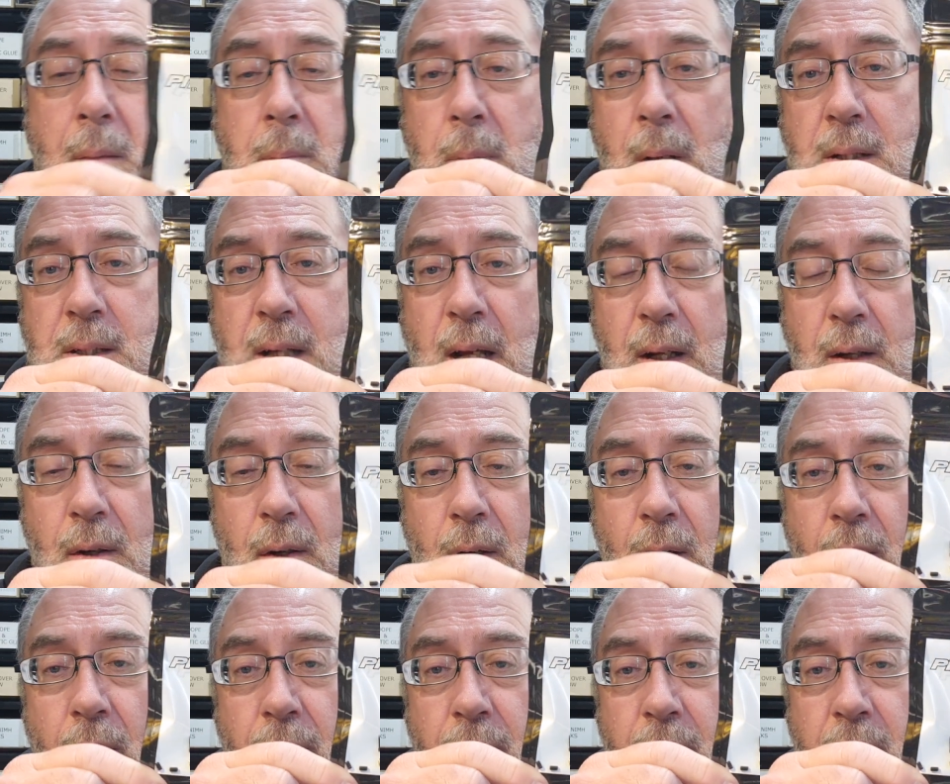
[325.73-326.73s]
My take
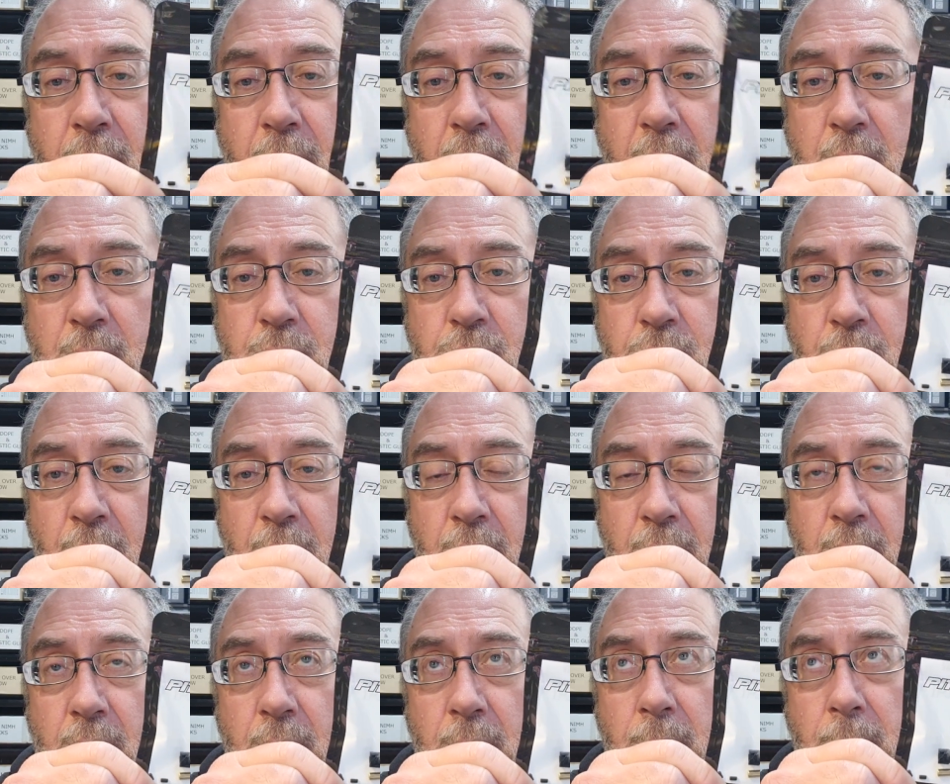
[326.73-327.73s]
on the
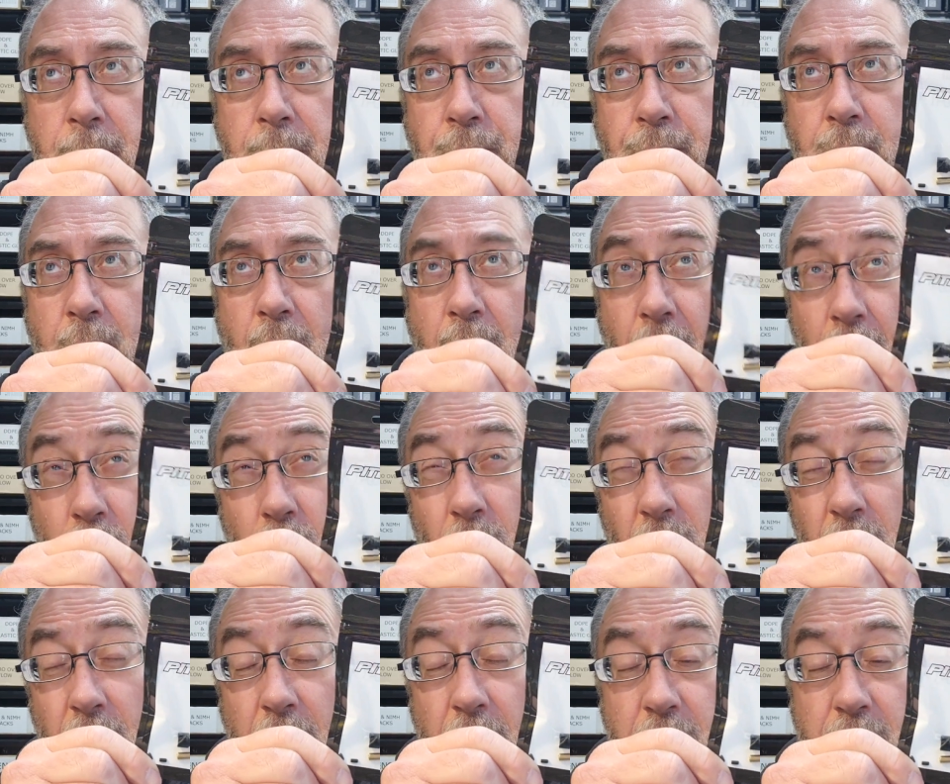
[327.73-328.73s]
heatsink. They
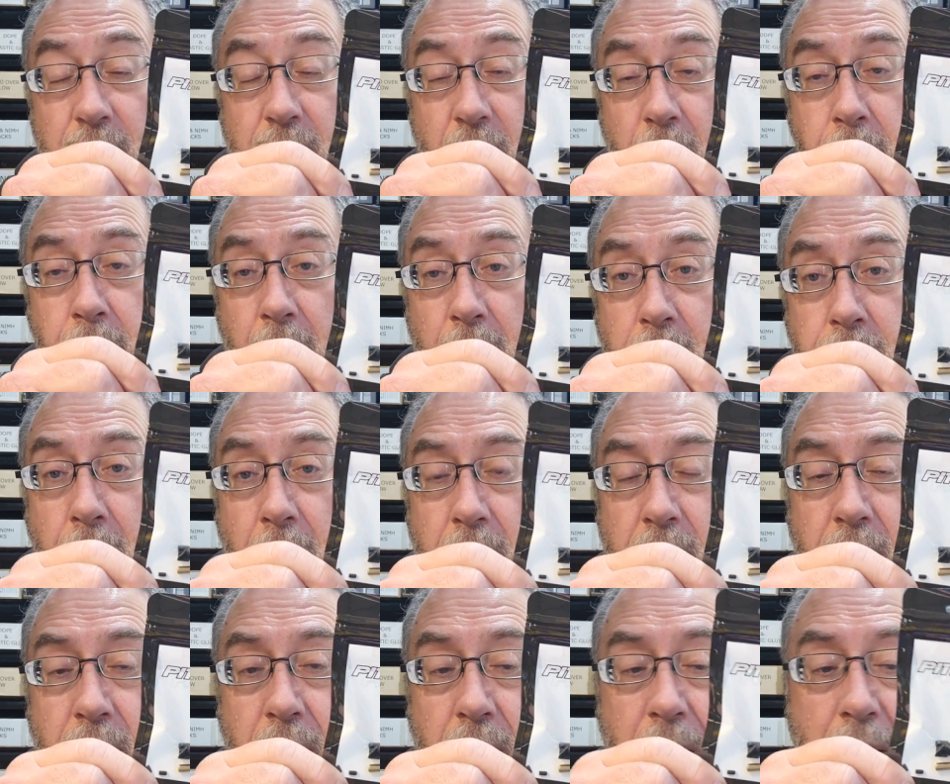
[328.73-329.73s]
call it a heatsink, but it's
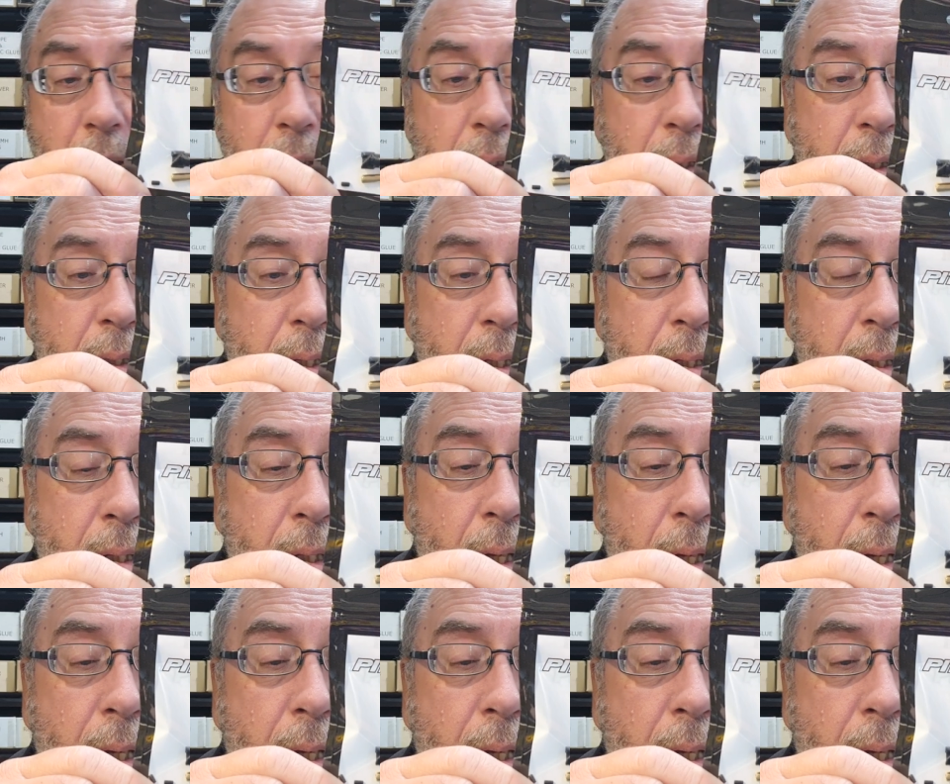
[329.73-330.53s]
basically the